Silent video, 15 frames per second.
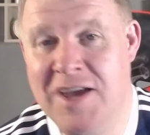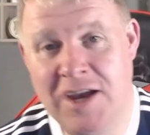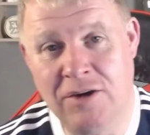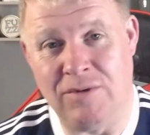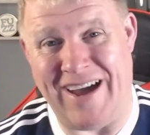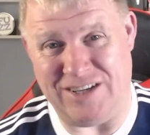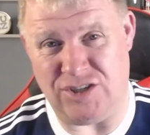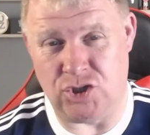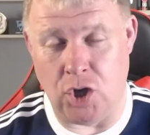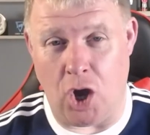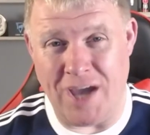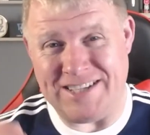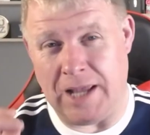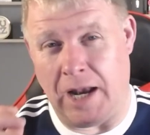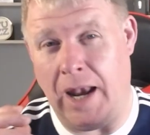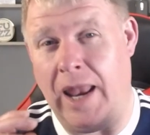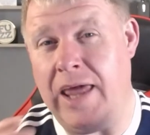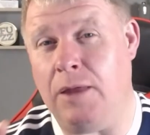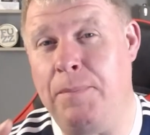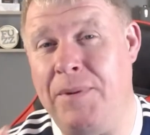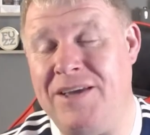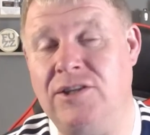Right, so it's a
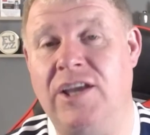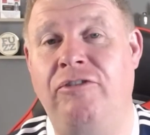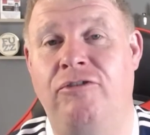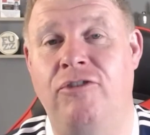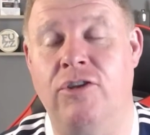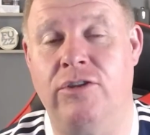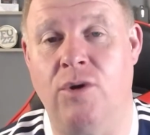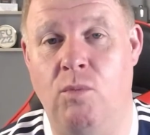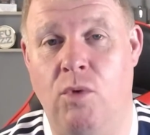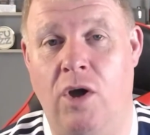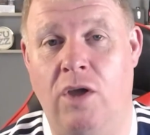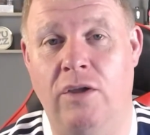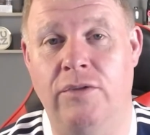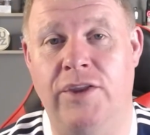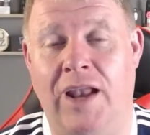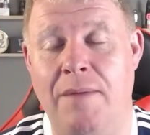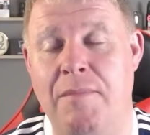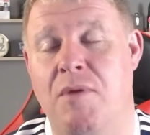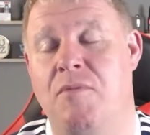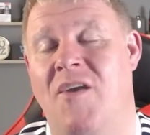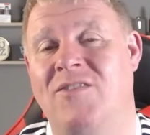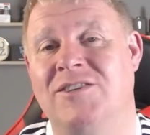little bit different than what the
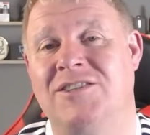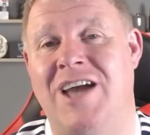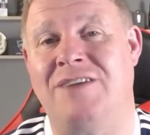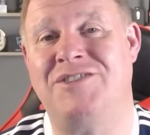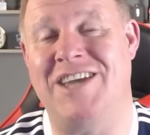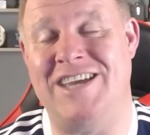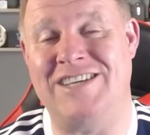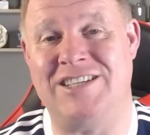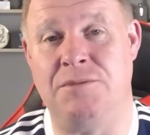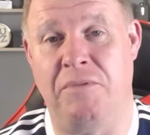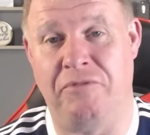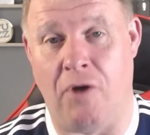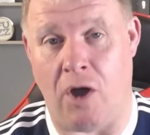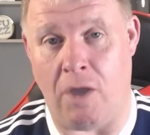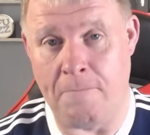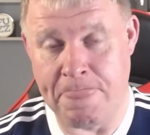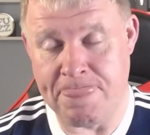lemon meringues that I've tasted before.